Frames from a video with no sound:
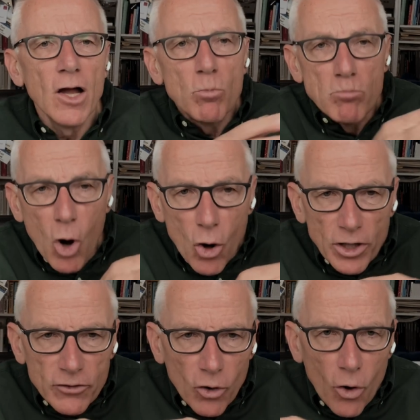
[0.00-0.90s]

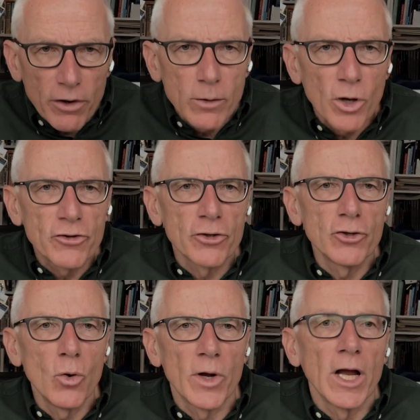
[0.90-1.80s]
Monitoring what you're
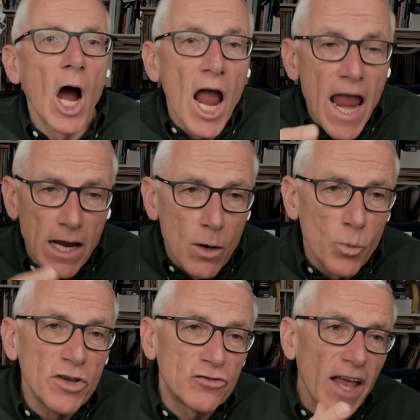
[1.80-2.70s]
doing. Hey,
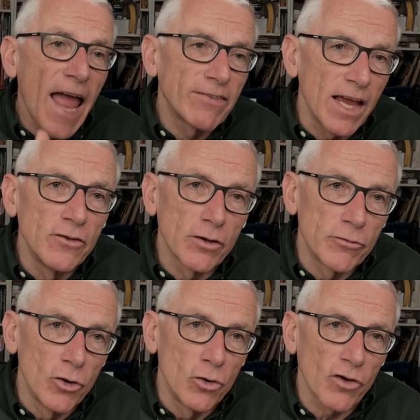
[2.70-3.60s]
we said
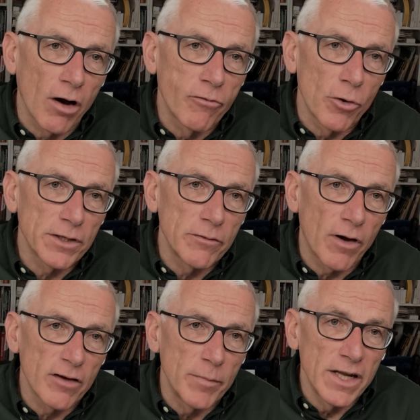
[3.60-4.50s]
interviews are
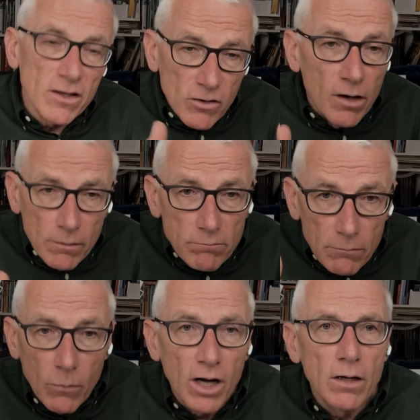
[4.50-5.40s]
45 minutes.
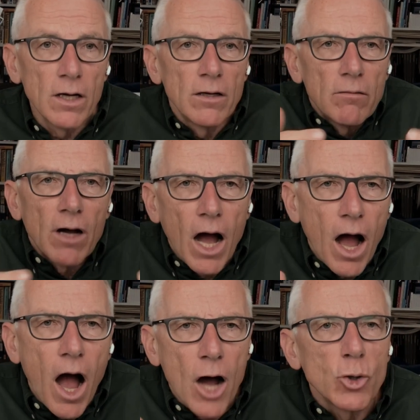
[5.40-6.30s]
Well,
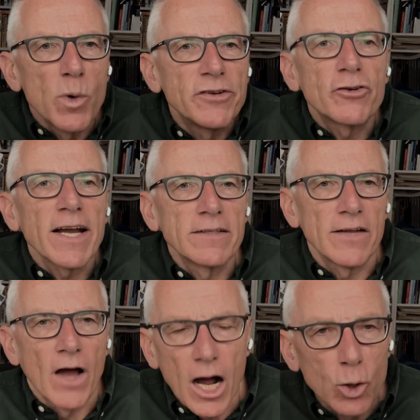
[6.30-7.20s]
how do we track
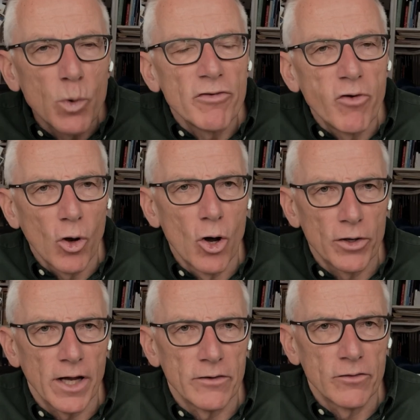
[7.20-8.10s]
that? How do we follow that?